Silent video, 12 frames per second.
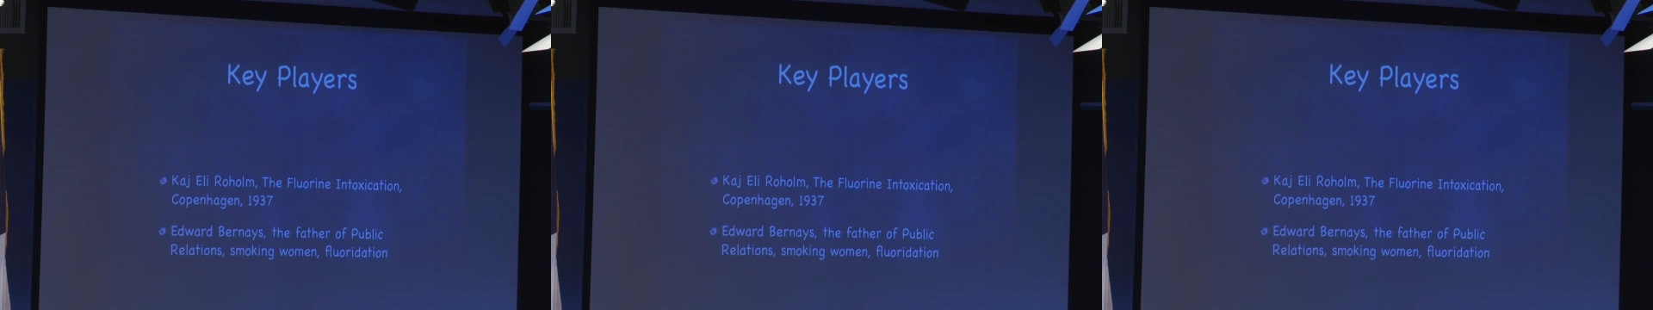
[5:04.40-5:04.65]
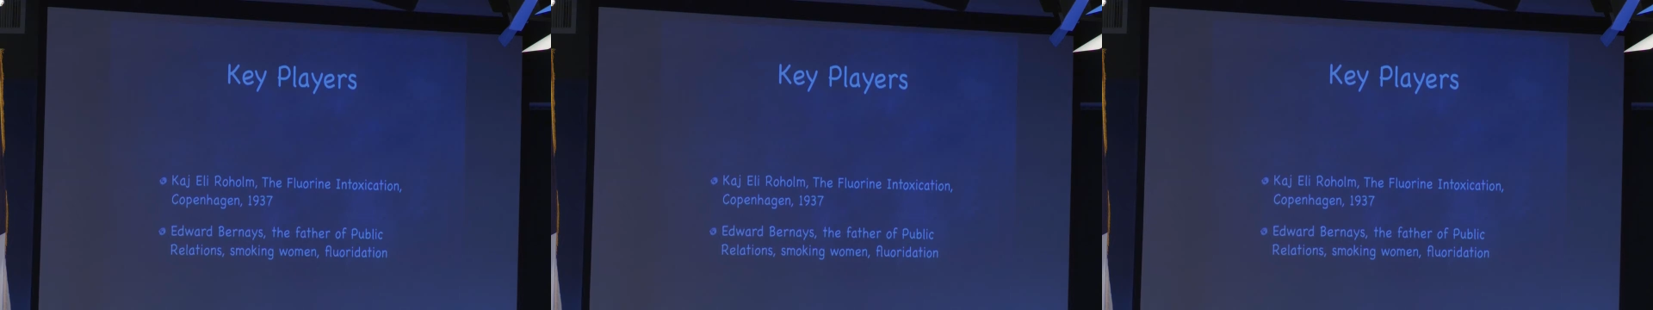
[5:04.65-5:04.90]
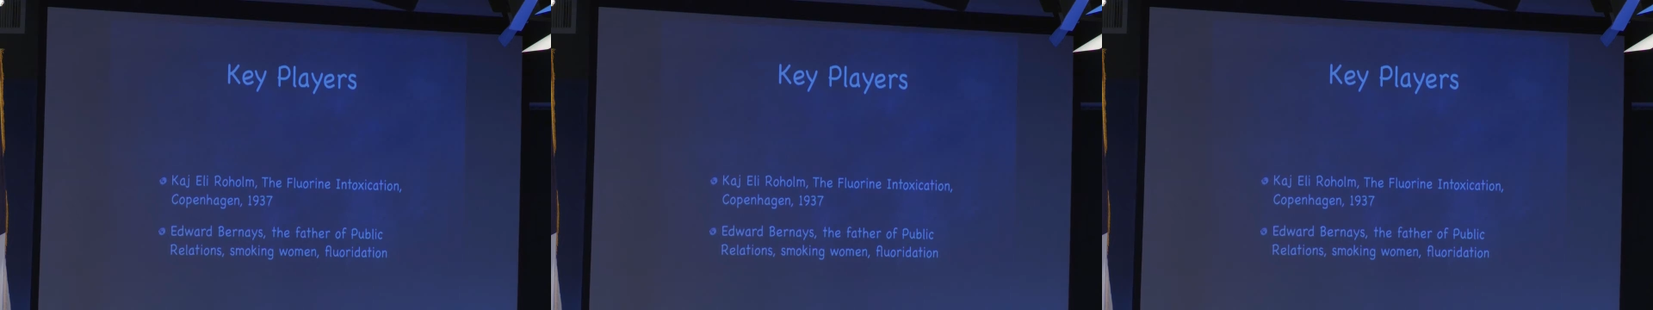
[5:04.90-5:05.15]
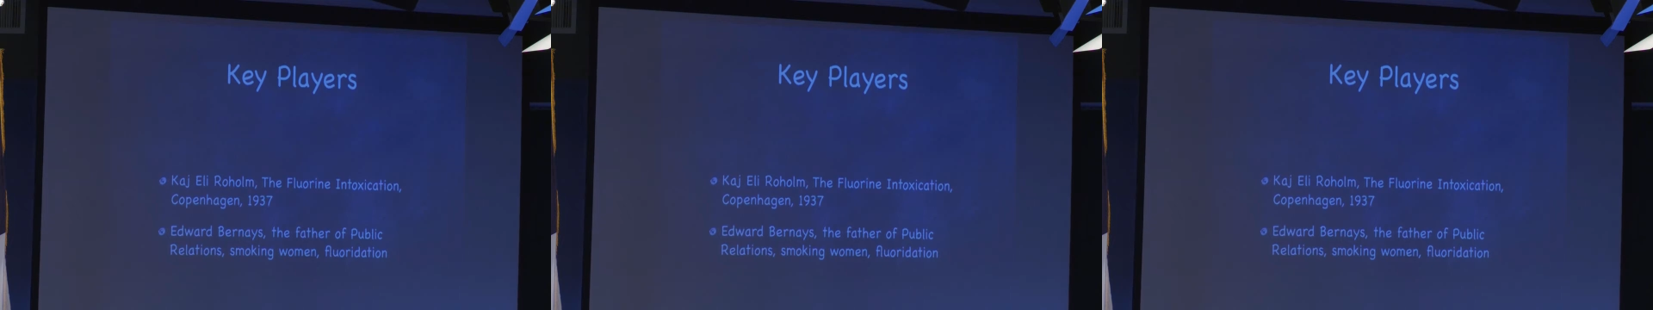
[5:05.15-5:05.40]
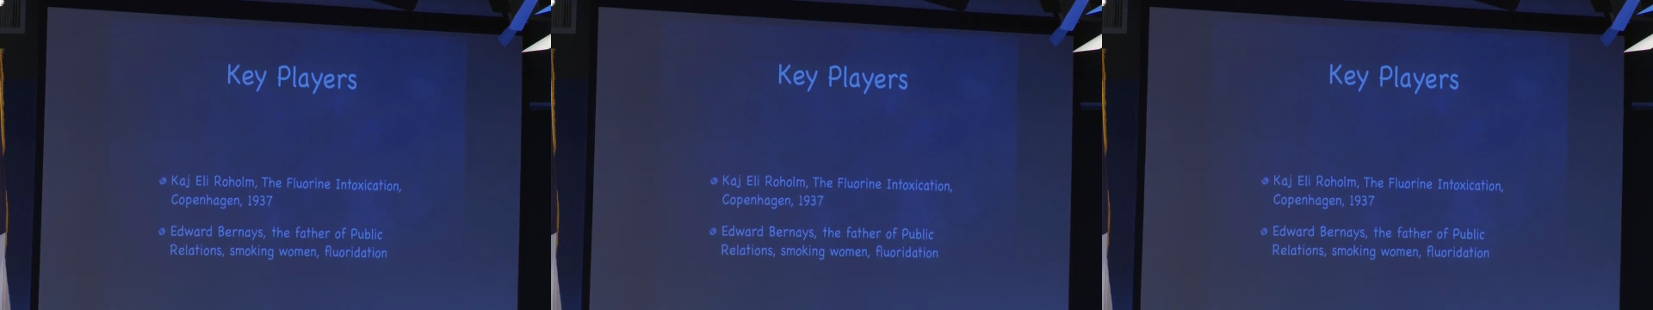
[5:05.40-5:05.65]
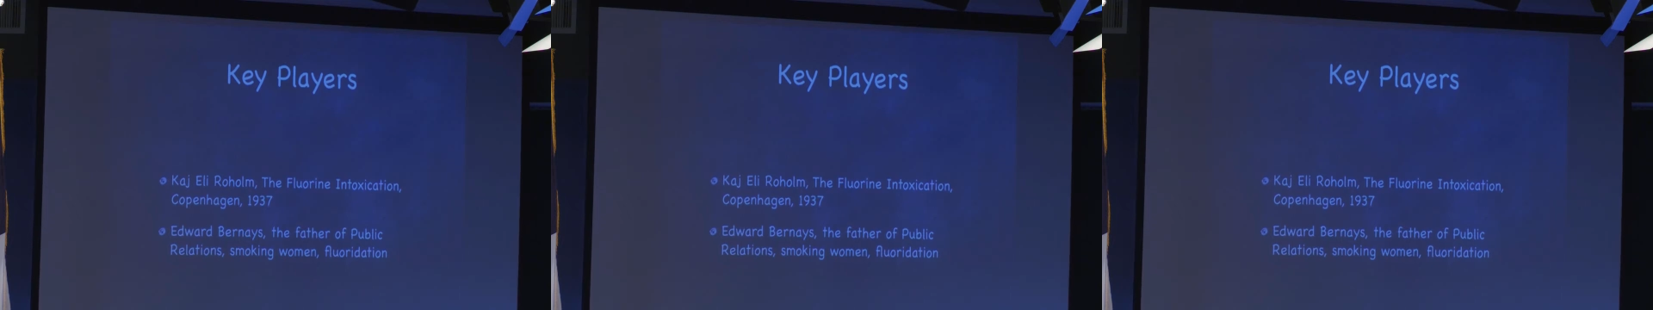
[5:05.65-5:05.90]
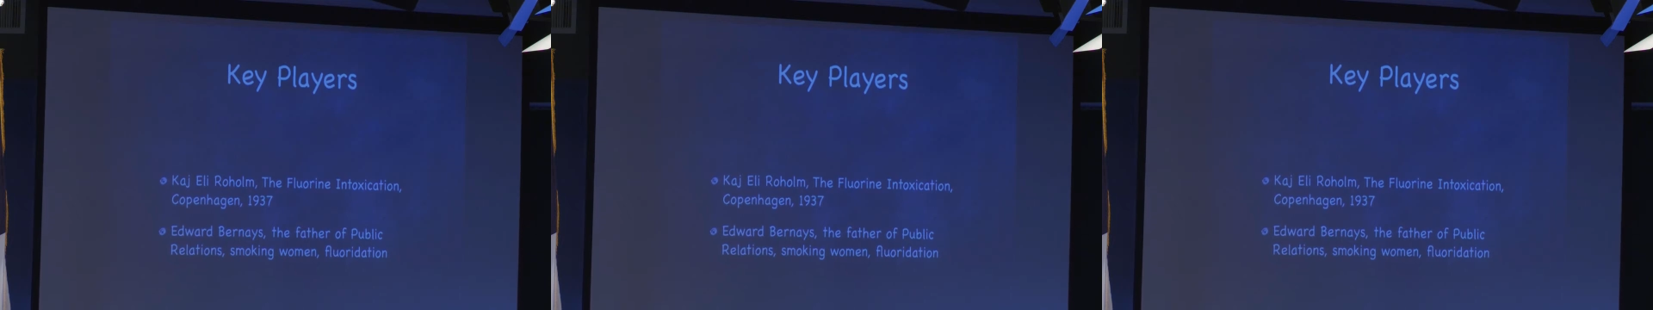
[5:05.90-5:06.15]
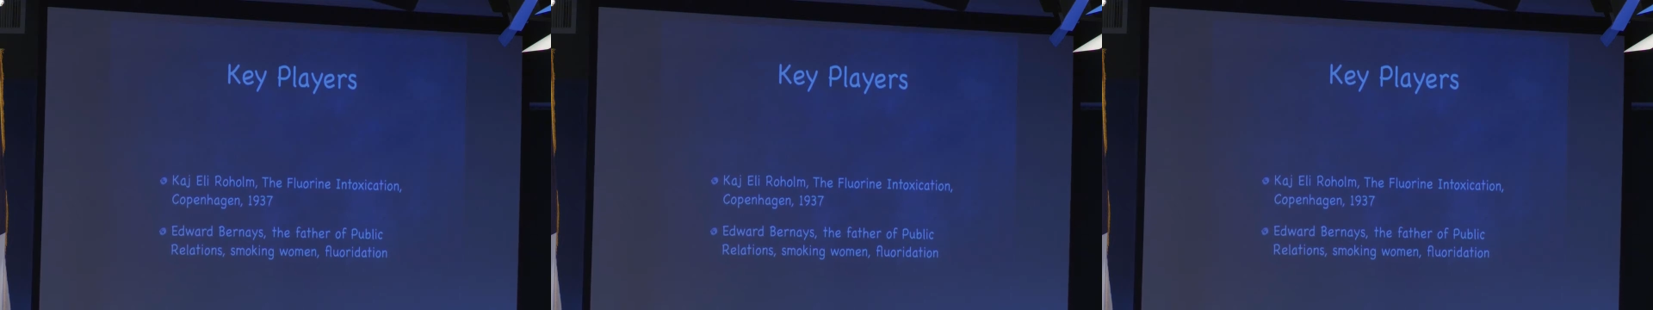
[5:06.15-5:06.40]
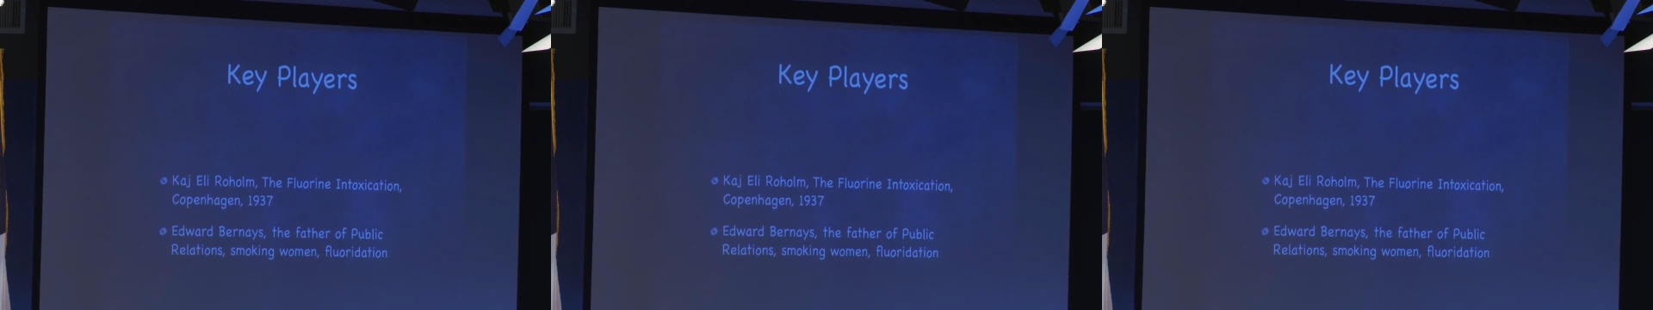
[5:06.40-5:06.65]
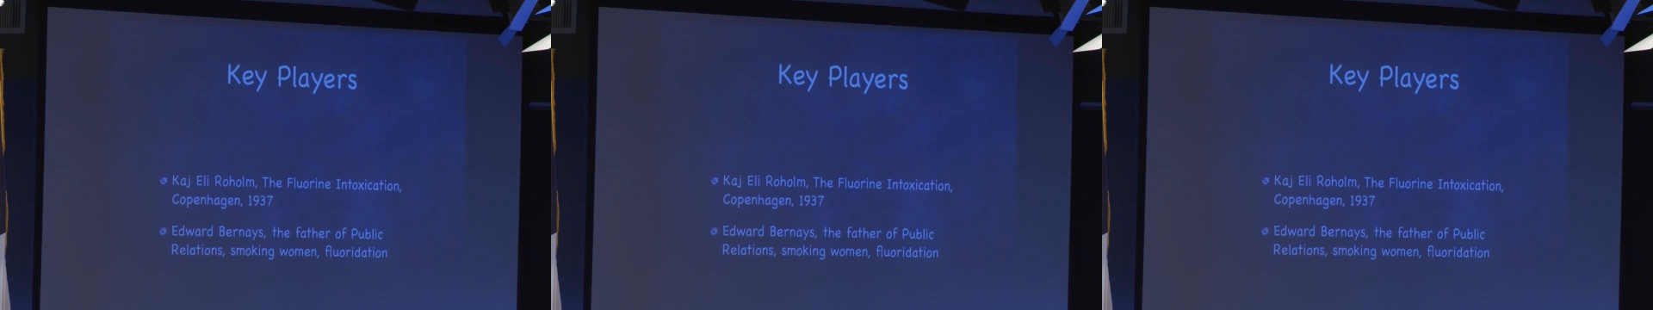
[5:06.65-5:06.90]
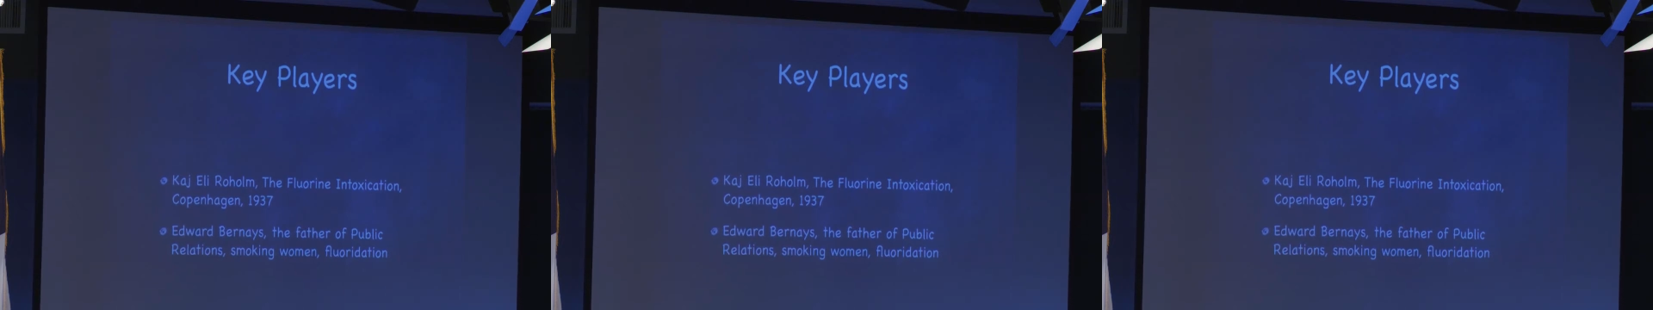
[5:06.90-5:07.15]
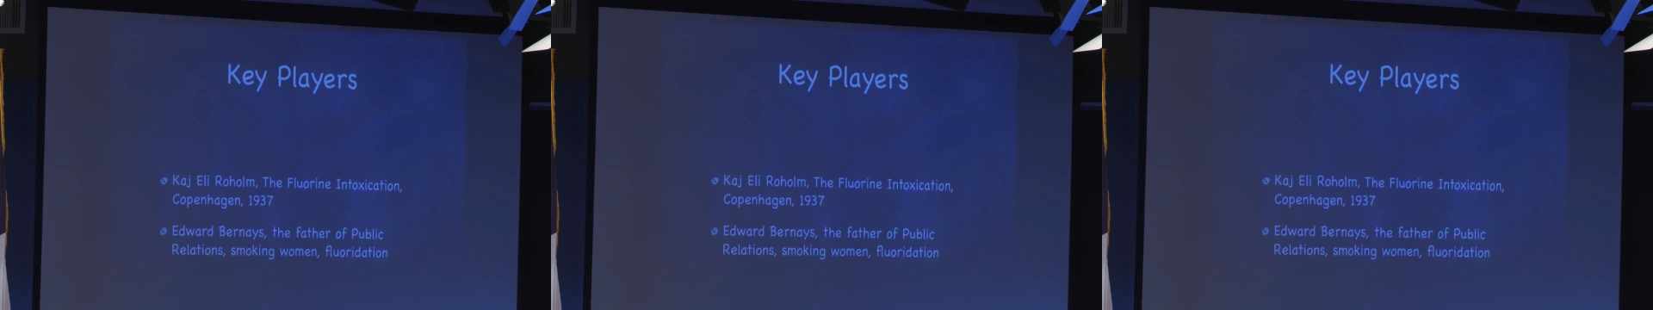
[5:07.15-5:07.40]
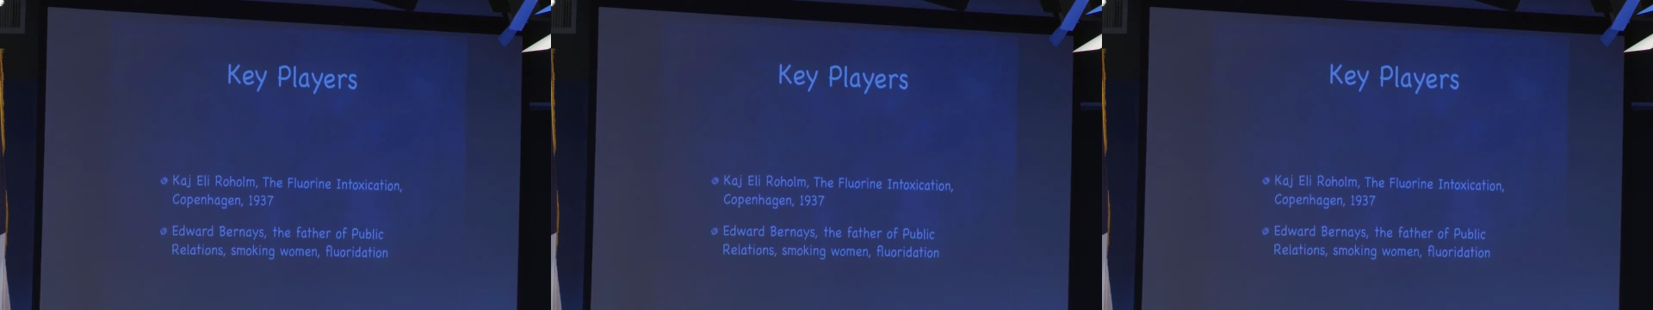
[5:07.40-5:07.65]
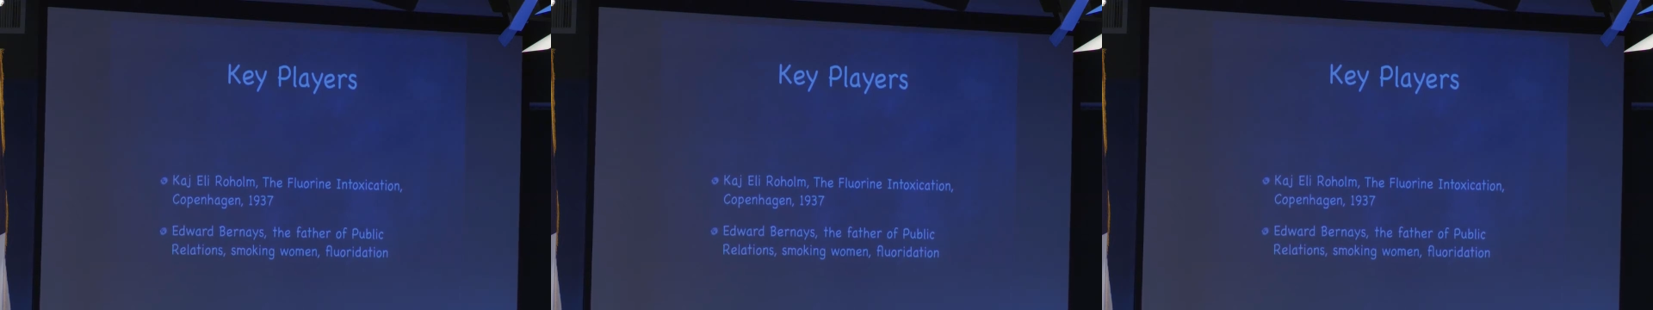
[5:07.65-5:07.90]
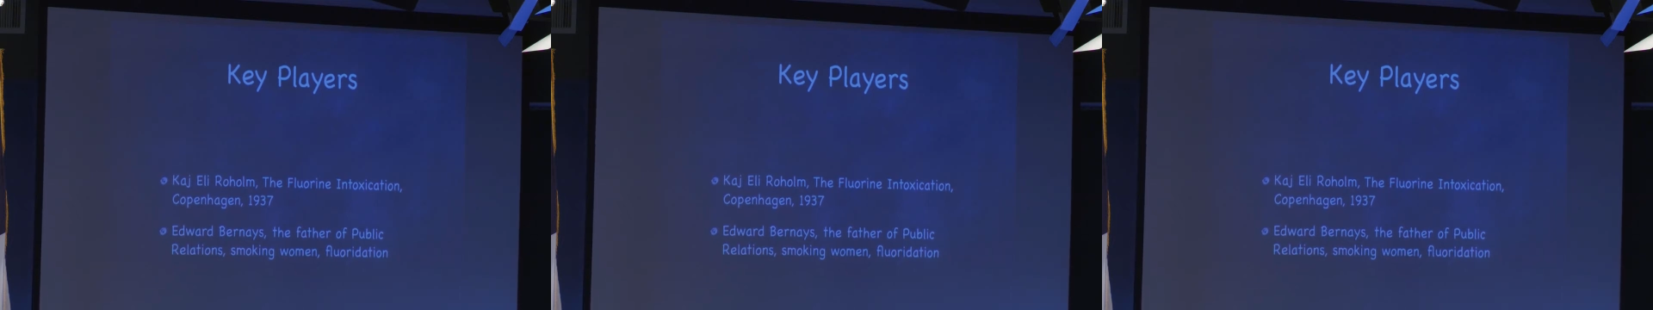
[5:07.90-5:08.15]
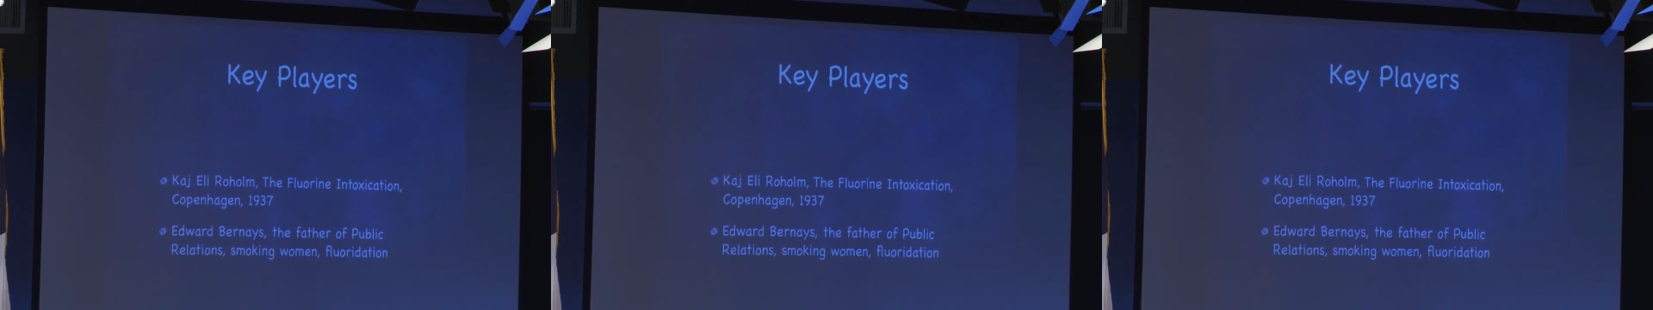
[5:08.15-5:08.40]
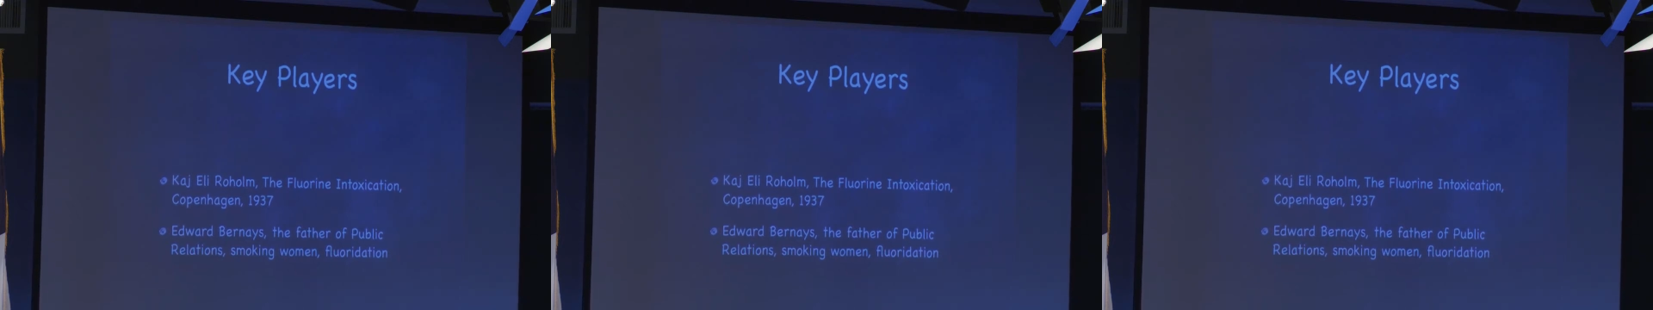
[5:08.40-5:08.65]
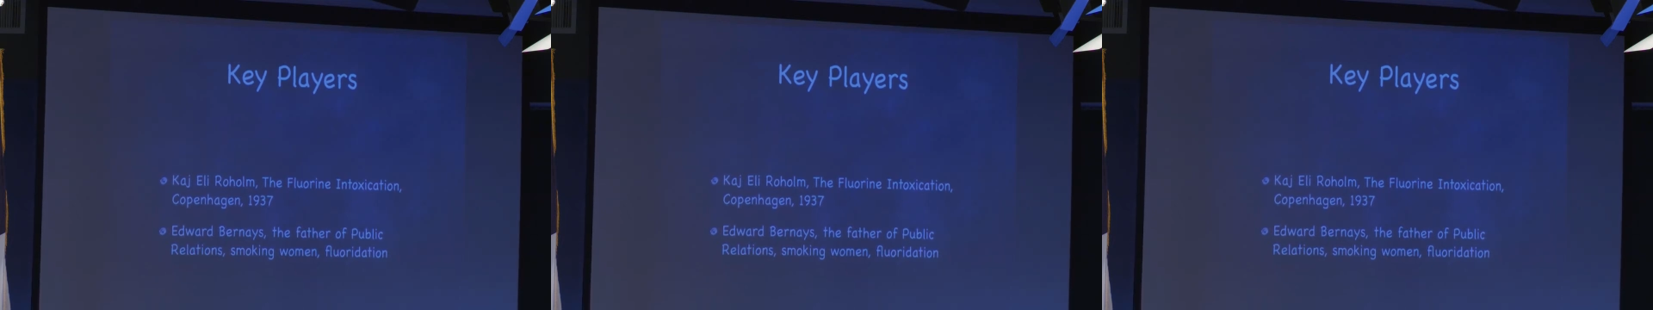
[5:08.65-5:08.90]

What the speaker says: [unreadable: no face in view]